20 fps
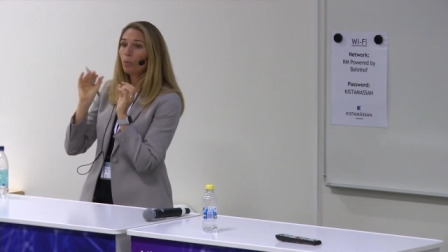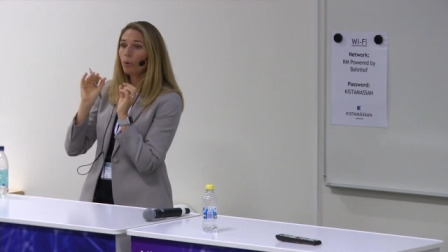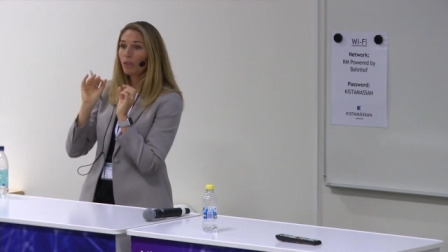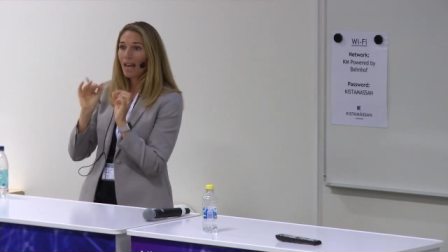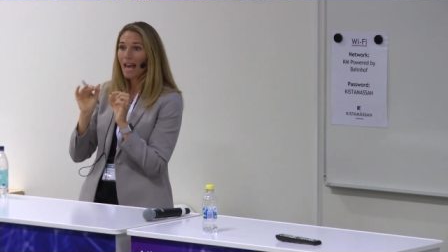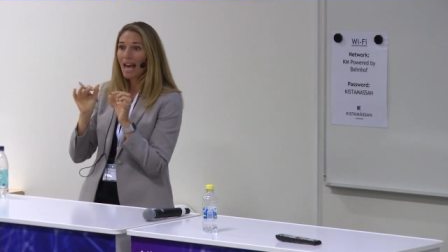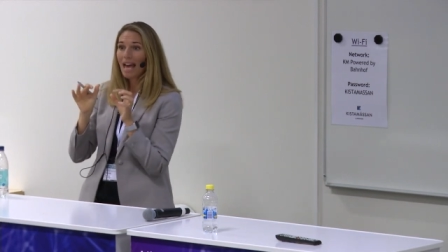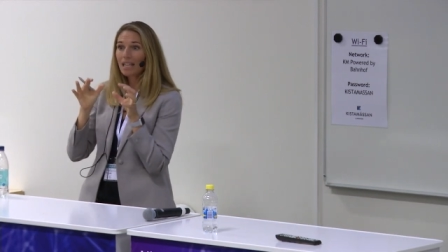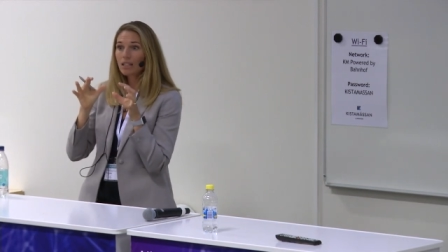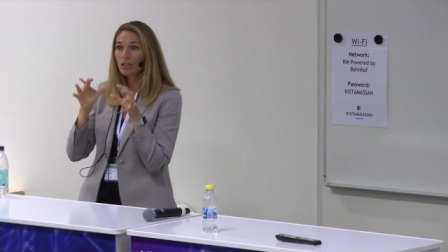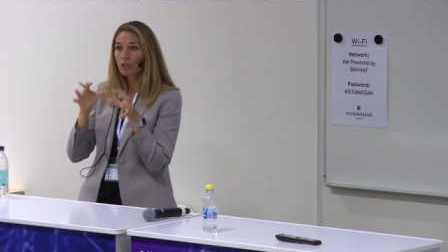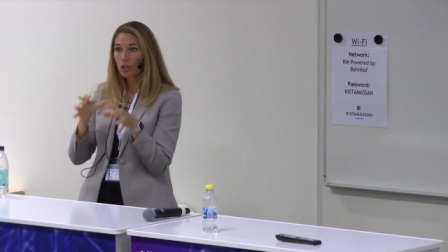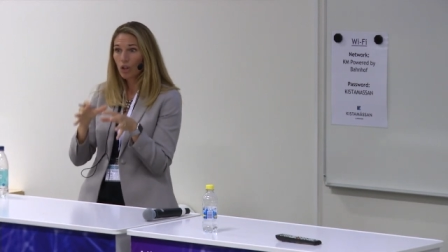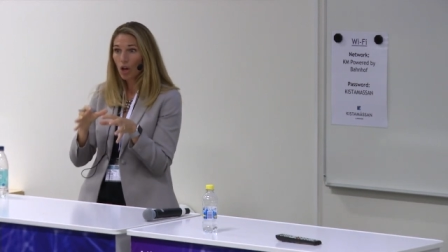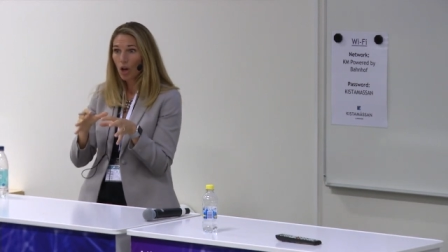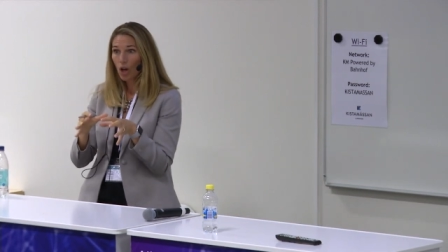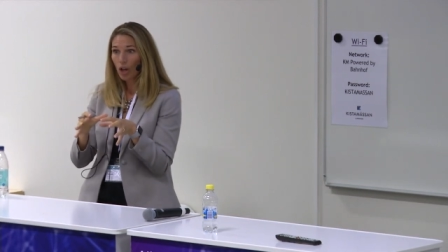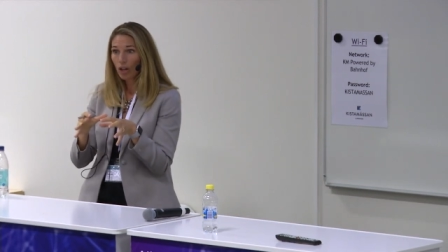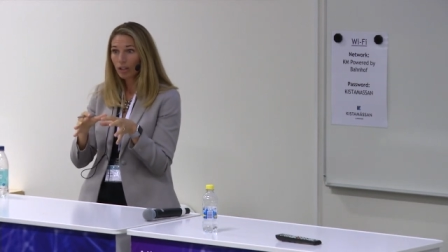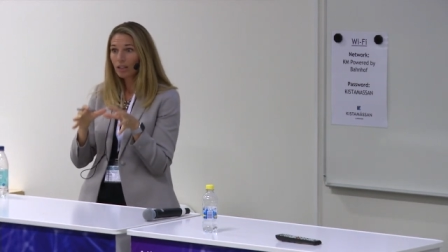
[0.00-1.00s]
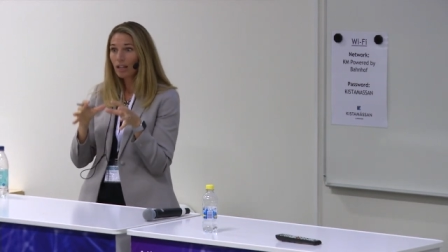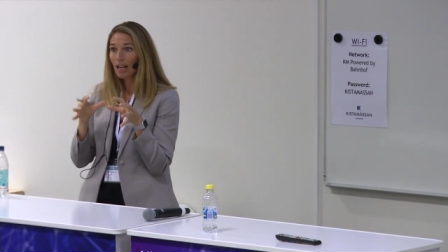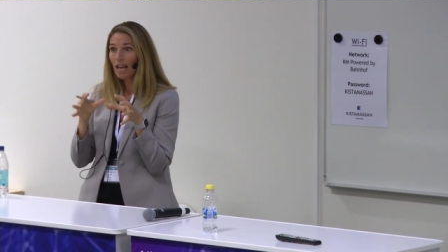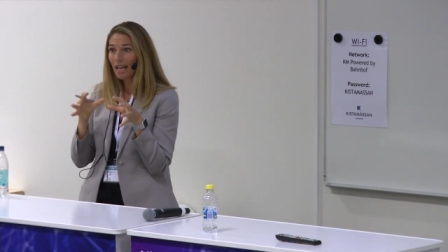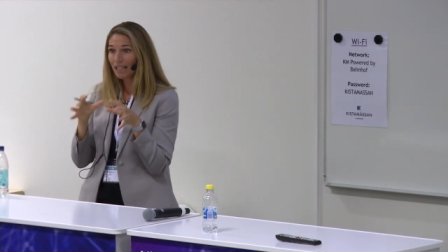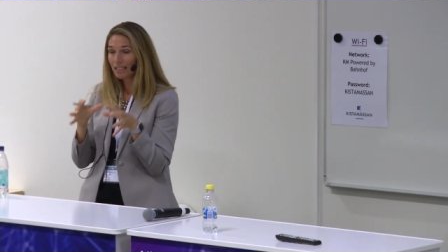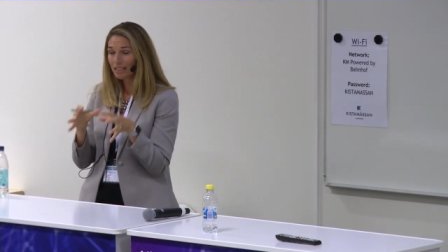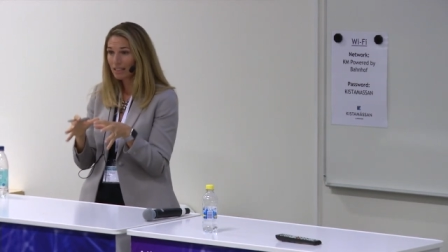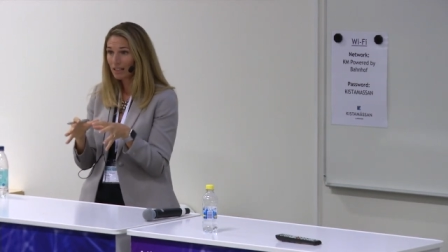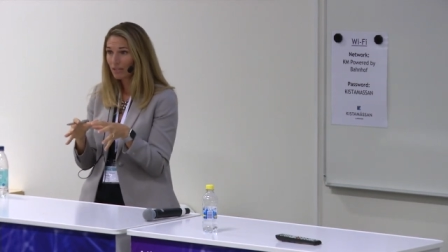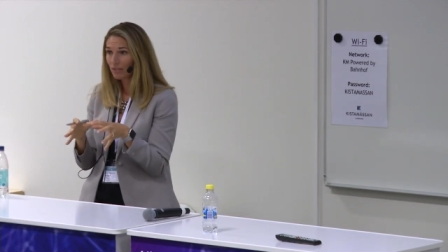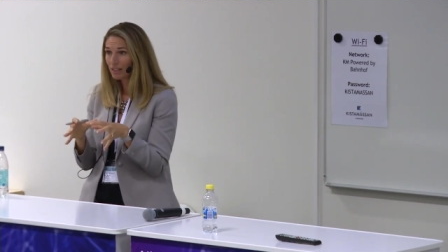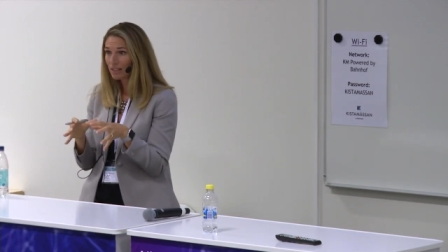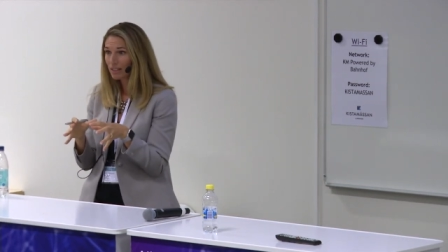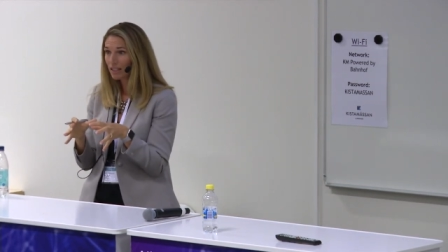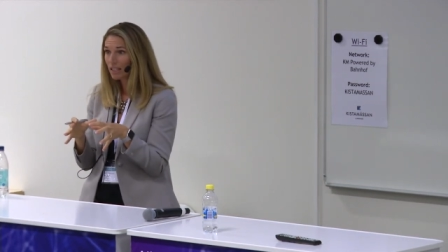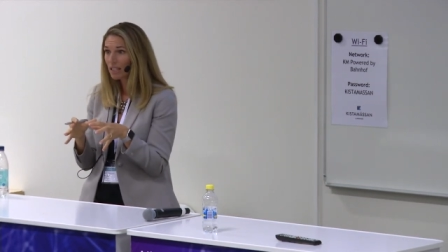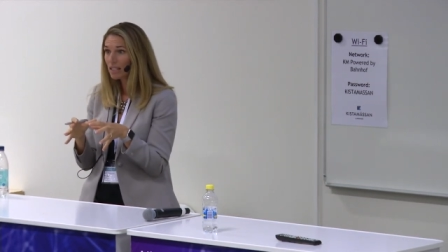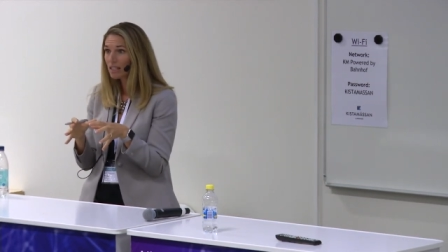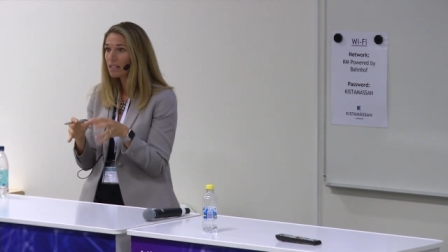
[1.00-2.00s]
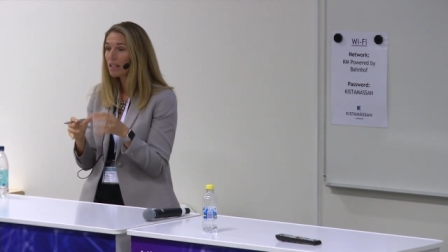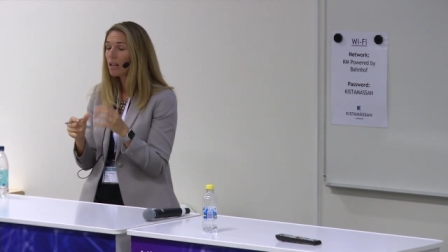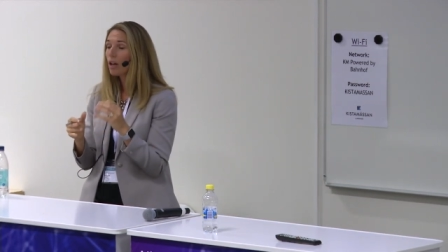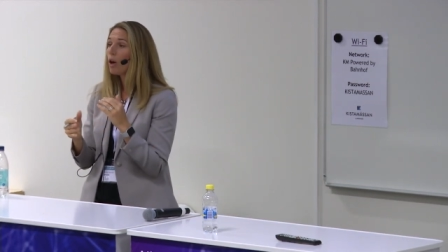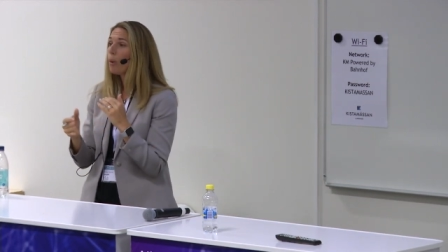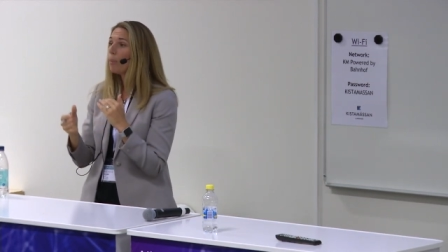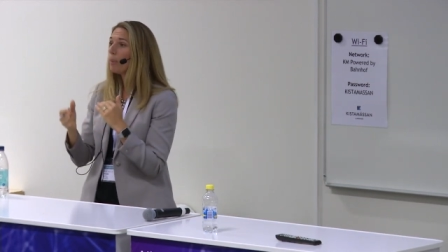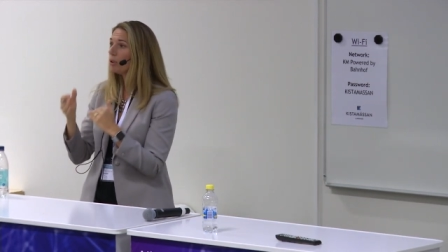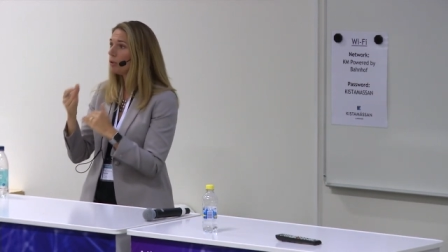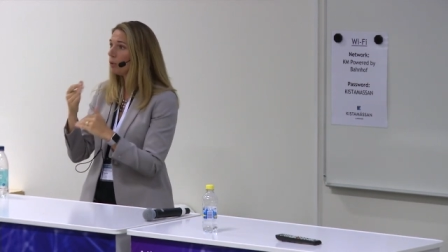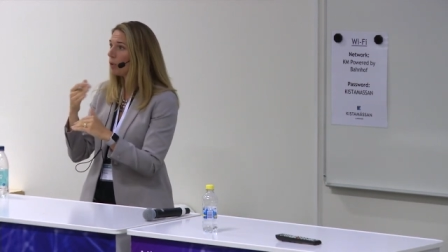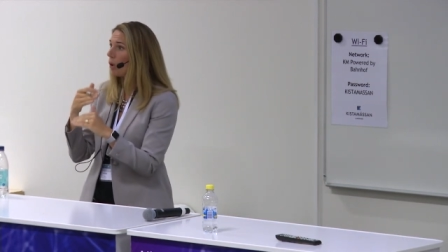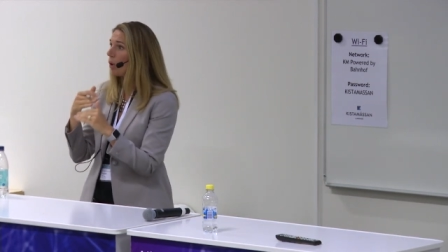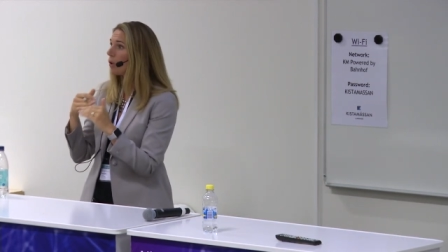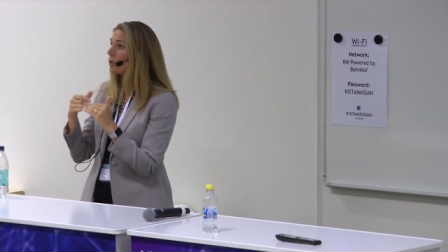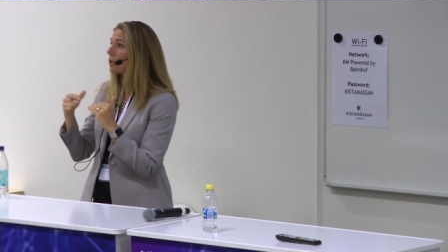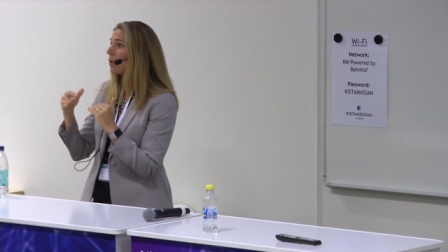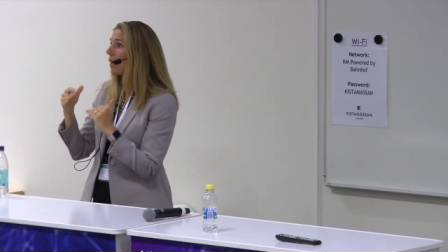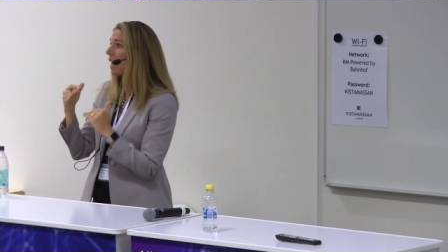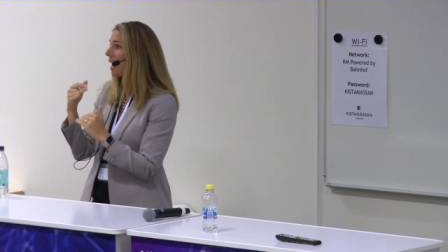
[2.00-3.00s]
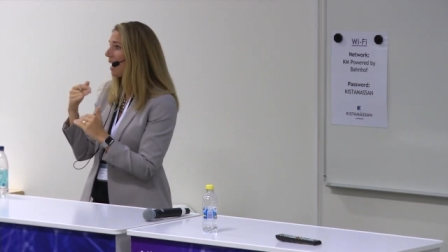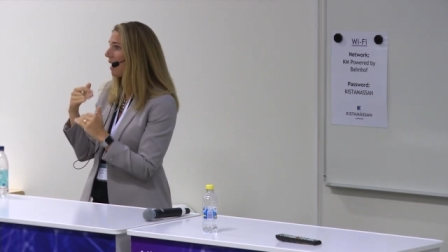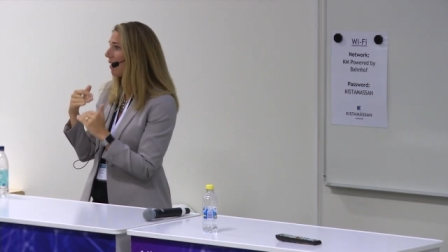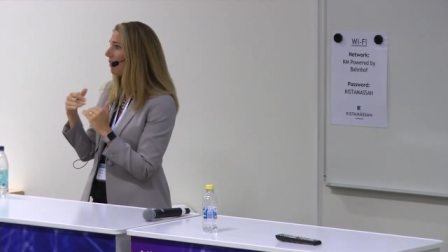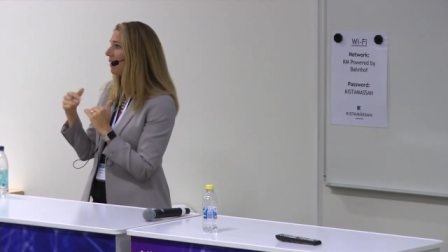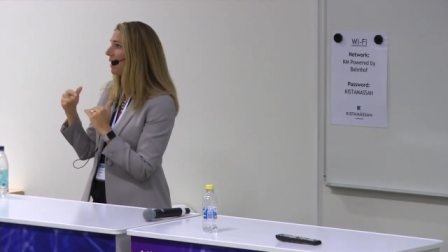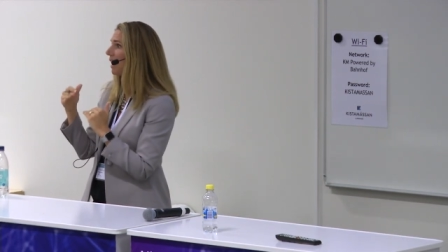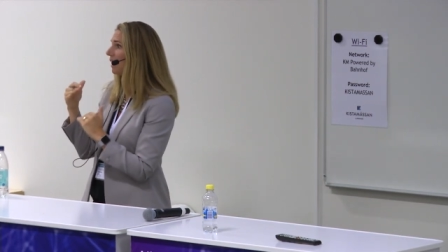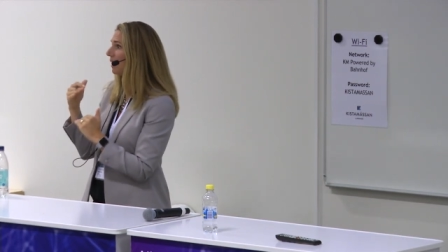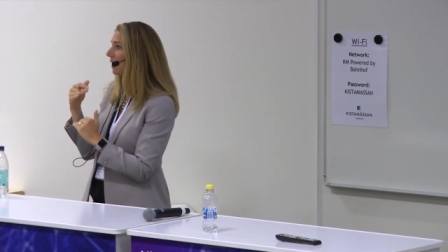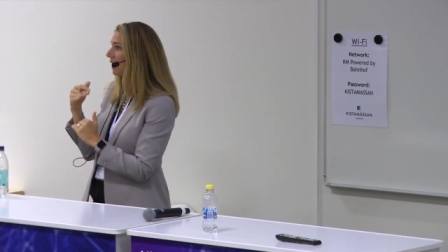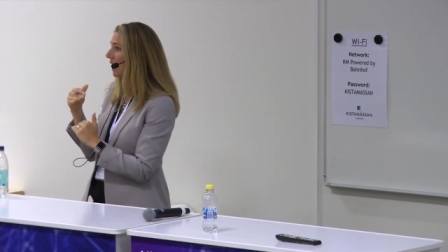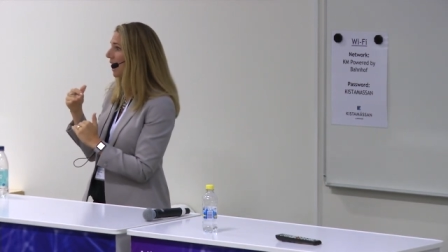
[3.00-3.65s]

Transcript: with hands-on activities, but you also have that